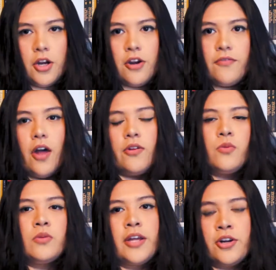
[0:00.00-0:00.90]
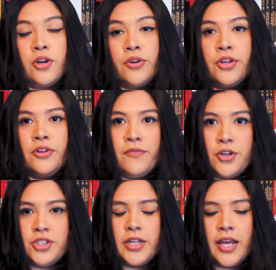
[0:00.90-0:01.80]
her father won't let her go to
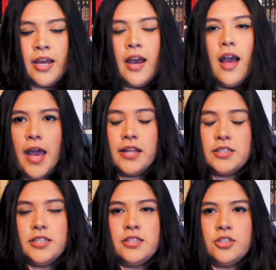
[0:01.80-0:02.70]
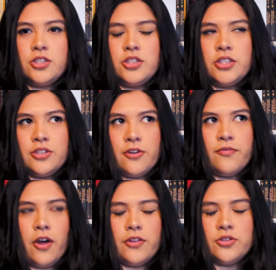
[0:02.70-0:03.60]
university and since she's her
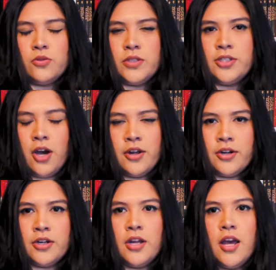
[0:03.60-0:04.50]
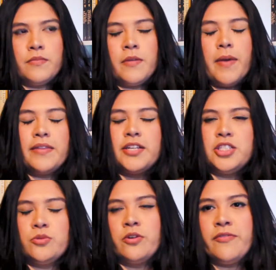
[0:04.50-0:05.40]
father's only daughter the man that
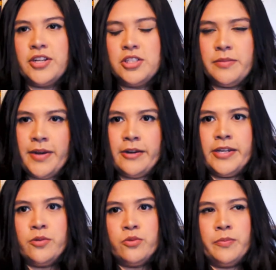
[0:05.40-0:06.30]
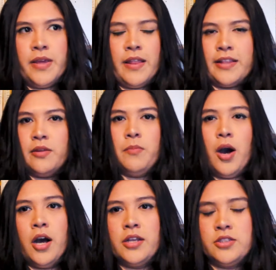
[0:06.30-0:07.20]
she will eventually marry will be like the
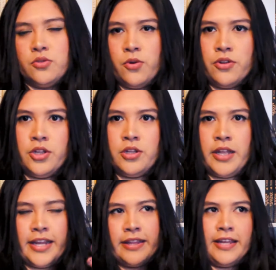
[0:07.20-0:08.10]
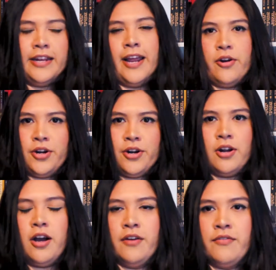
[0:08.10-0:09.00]
boss or the like the inheritor
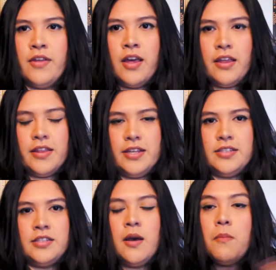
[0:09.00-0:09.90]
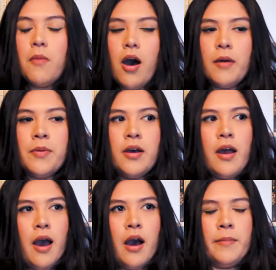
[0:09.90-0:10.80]
of this mob
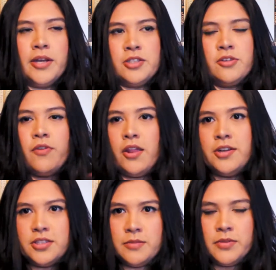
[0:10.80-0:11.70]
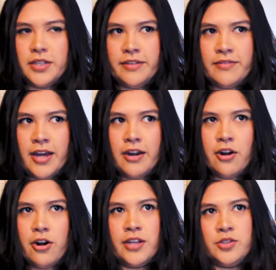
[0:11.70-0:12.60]
uh, because her father doesn't believe that
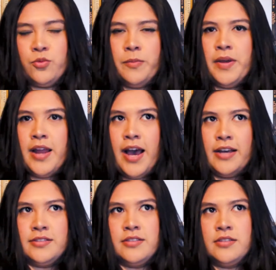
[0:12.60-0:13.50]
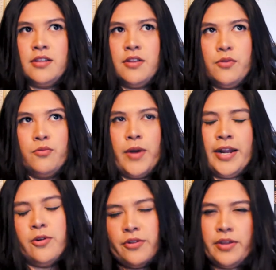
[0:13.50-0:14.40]
her as a woman has the
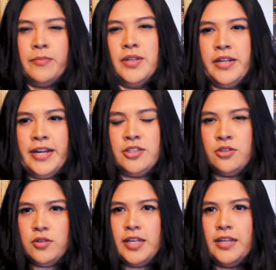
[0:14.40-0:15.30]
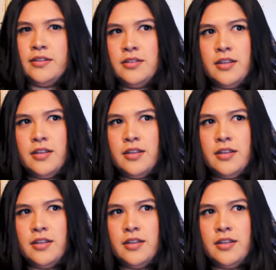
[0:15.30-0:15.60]
right or the ability to lead